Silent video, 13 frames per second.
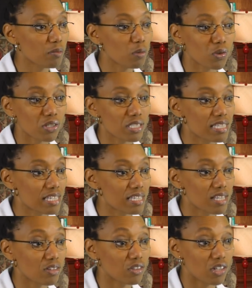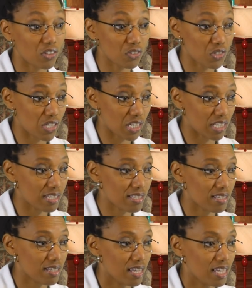more than 600 other cities.
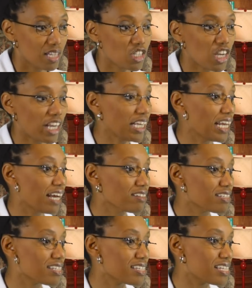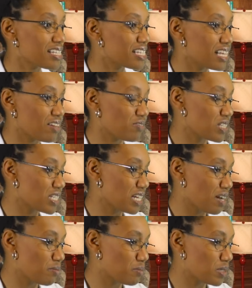Check it out to see the safest
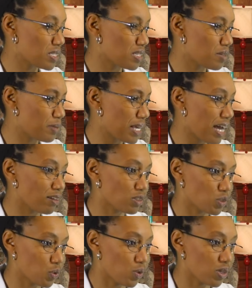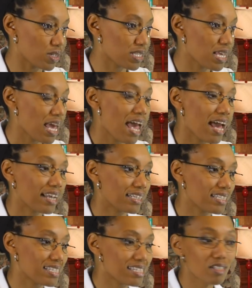times to be outdoors, and
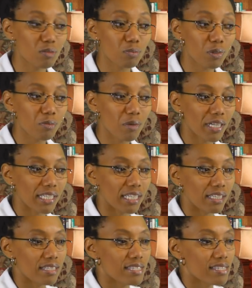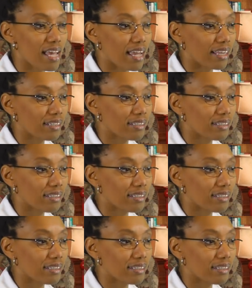consider bookmarking the site.